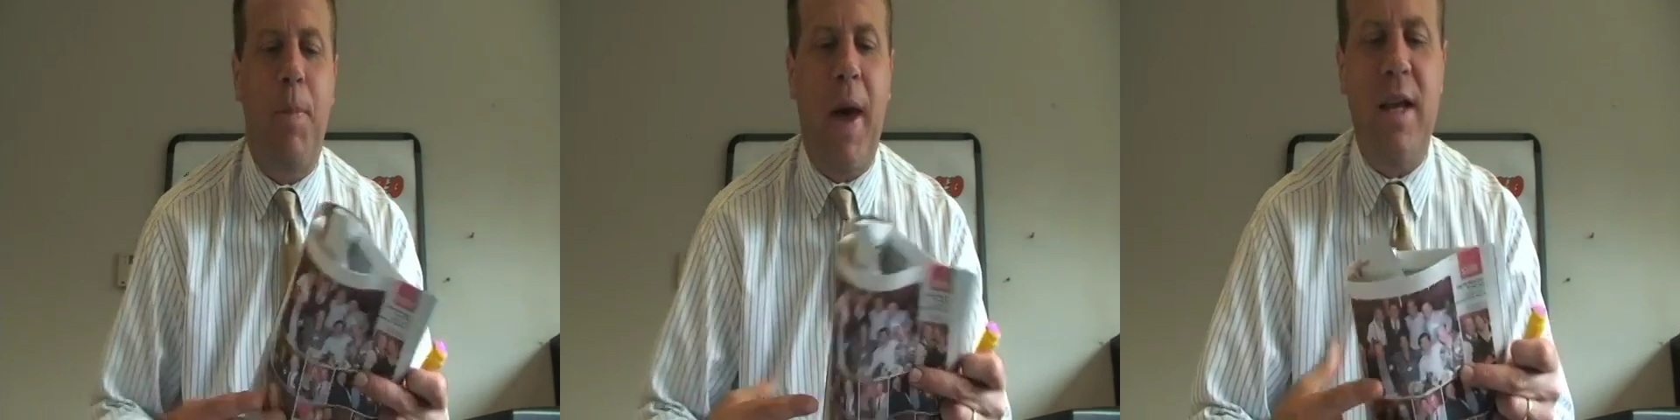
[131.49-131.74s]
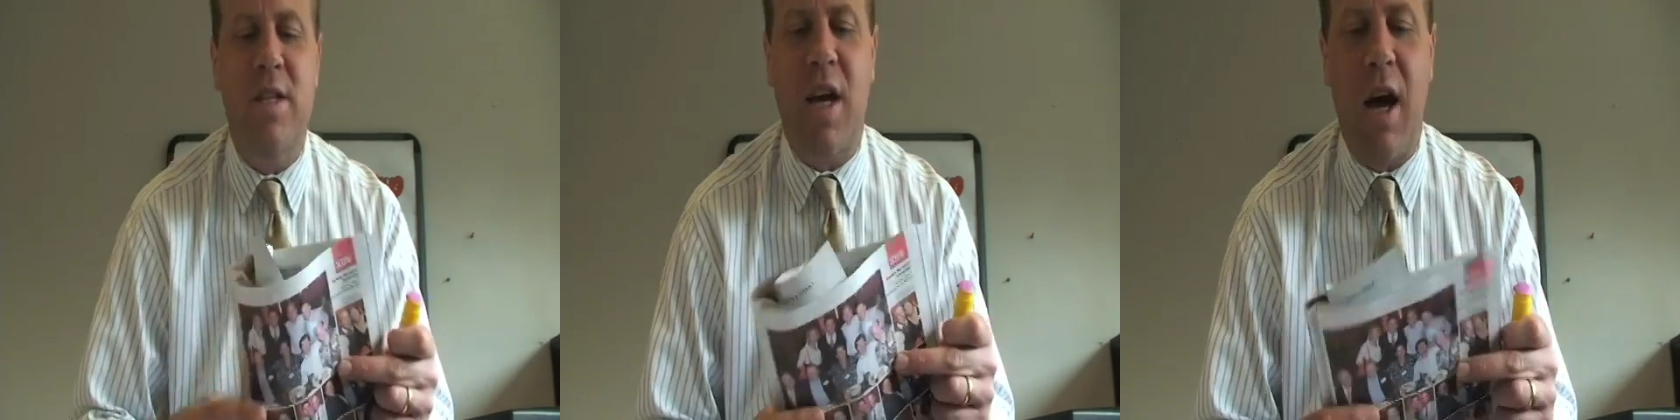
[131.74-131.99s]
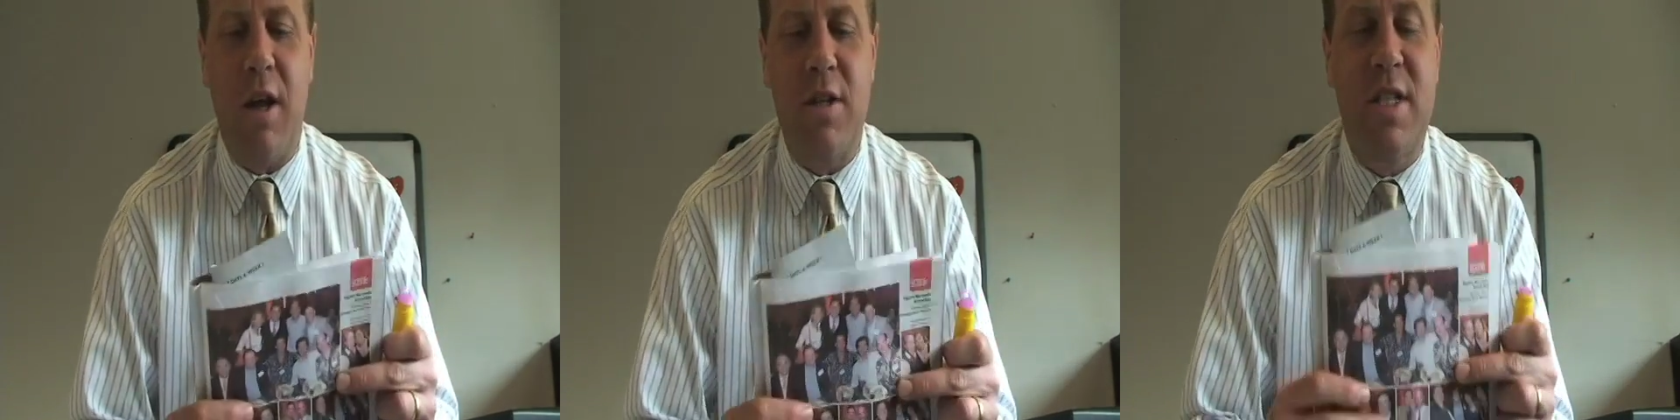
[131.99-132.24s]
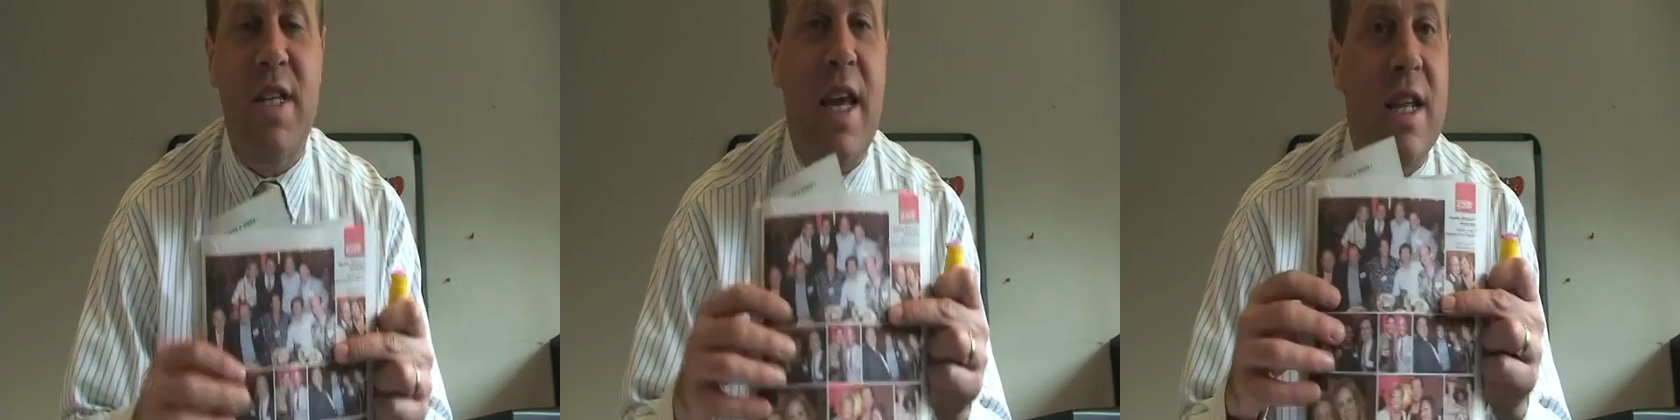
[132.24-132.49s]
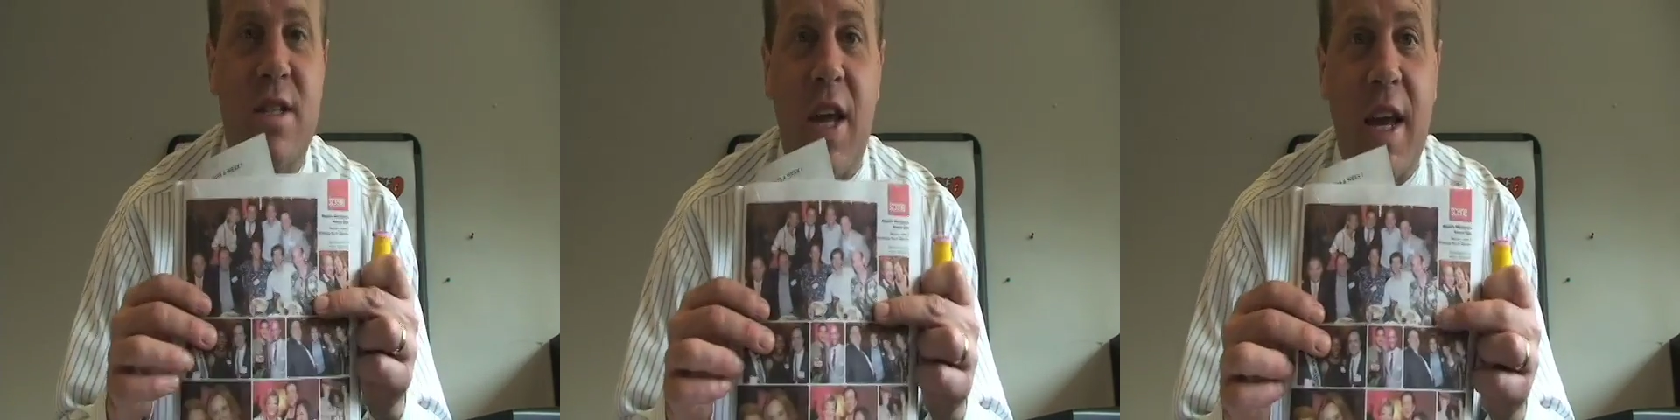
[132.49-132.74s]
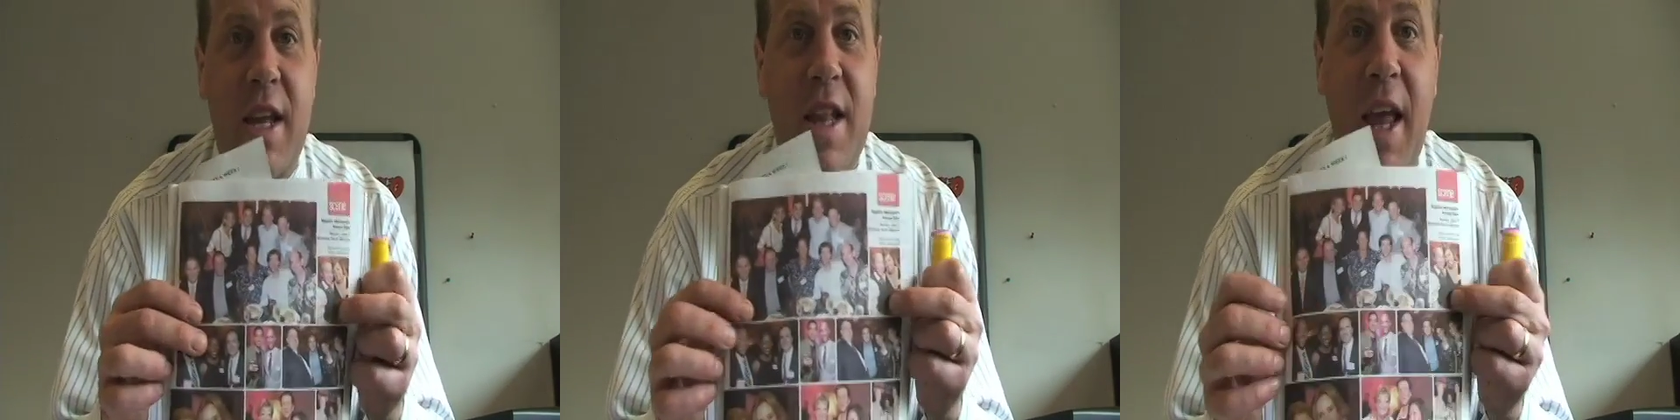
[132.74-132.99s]
page called Scenes,
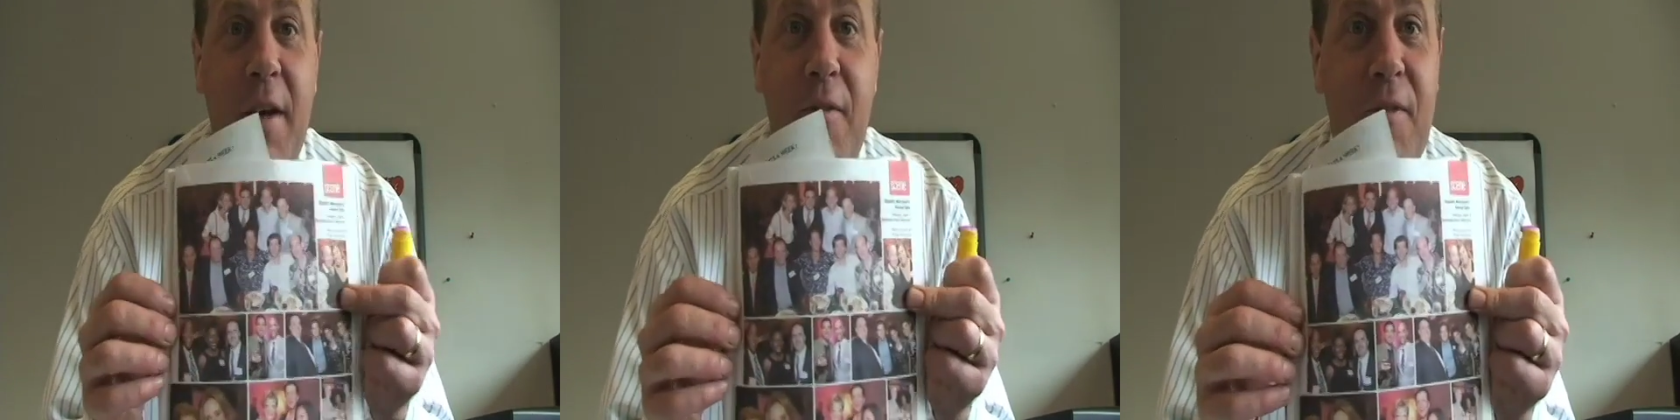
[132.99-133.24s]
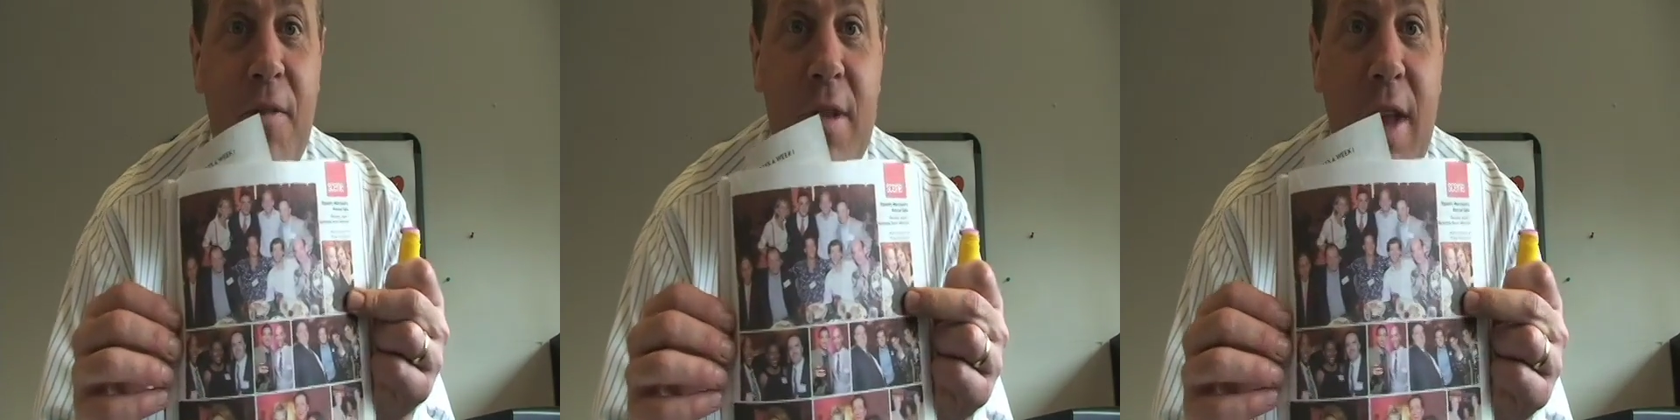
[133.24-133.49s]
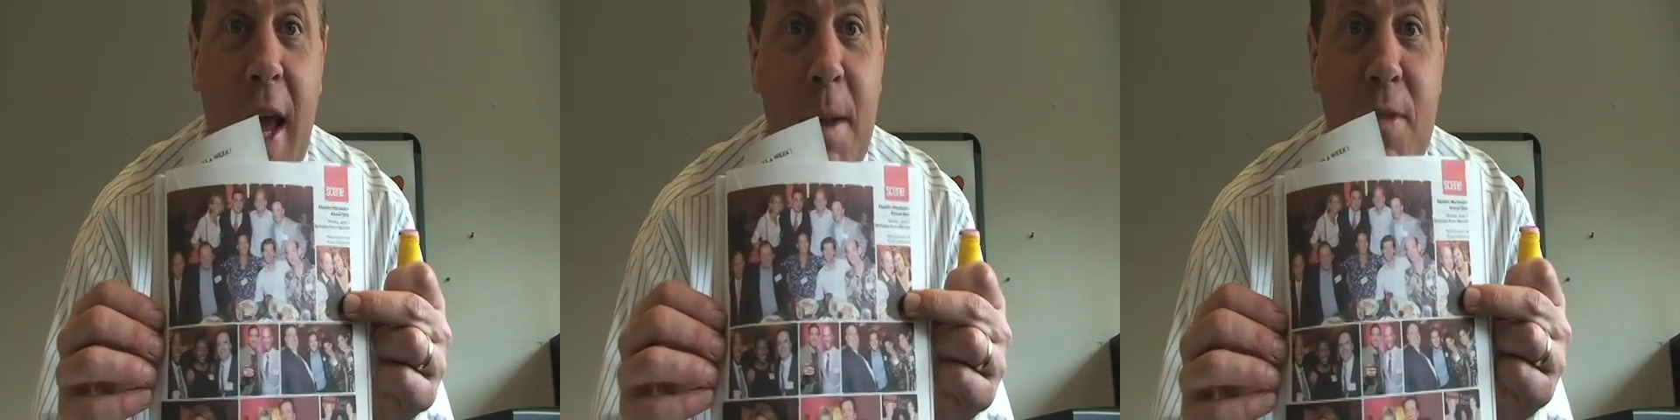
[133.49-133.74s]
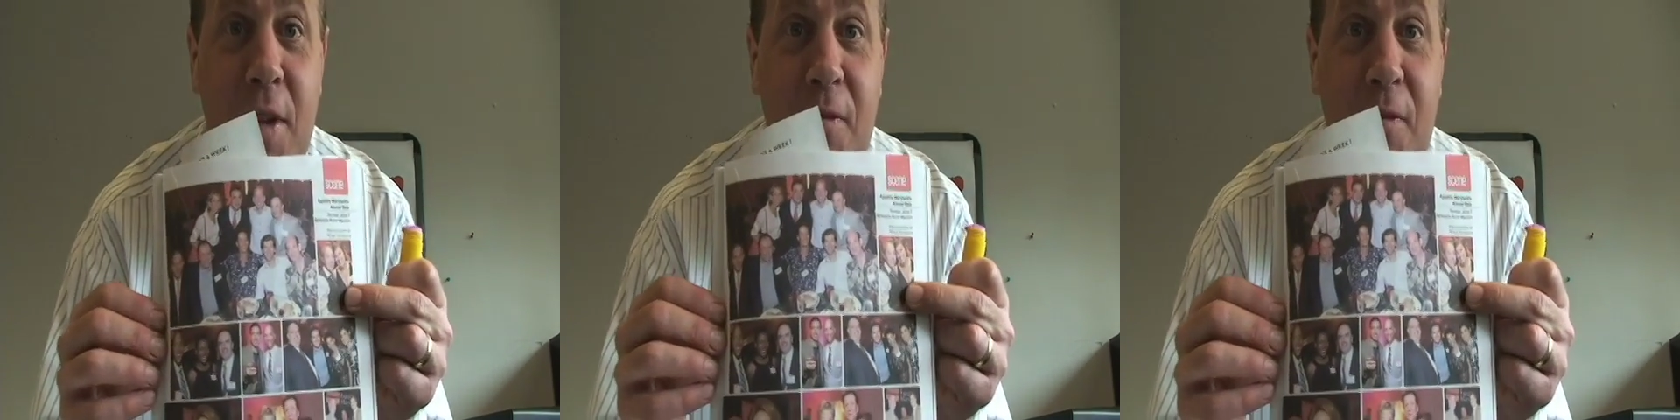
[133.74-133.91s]
like a na names